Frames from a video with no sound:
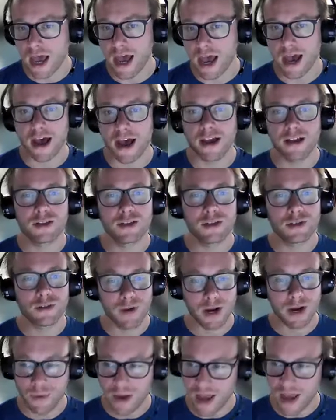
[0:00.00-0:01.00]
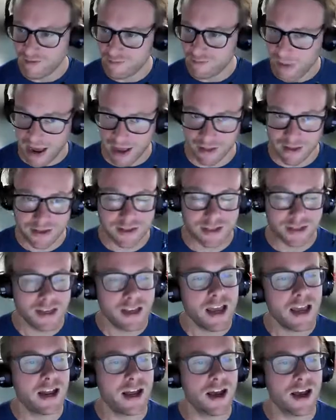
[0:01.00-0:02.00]
as, right, we have balance,
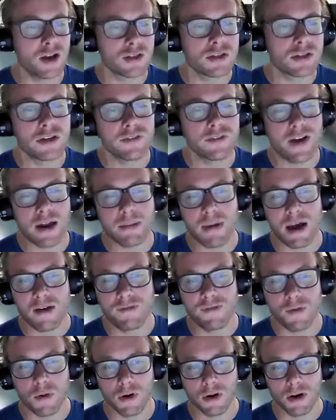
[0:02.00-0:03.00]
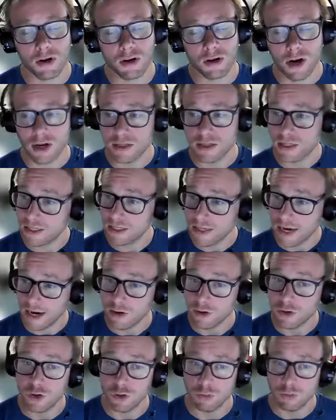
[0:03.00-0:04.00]
and I also divide by 4 across the
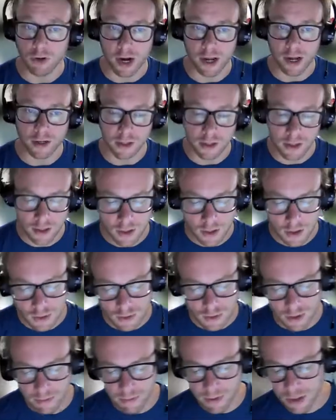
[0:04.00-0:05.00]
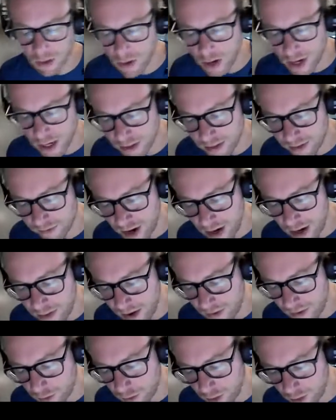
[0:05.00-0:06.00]
entire numerator. So I'm going to go ahead and divide
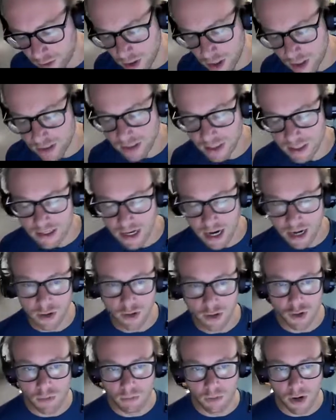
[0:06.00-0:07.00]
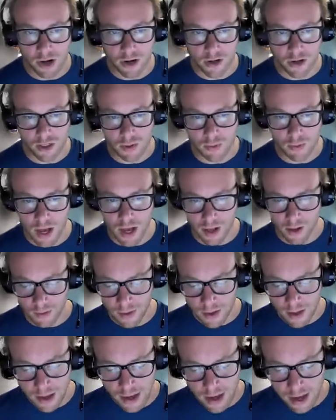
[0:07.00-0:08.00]
by 4 across the entire numerator as well.
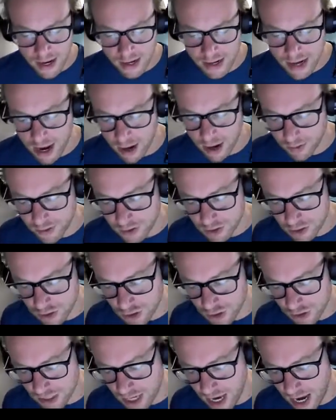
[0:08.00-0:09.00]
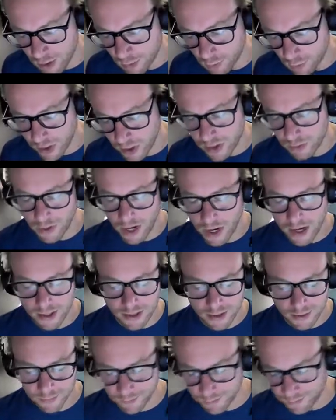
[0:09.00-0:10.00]
And now this is just a rewrite.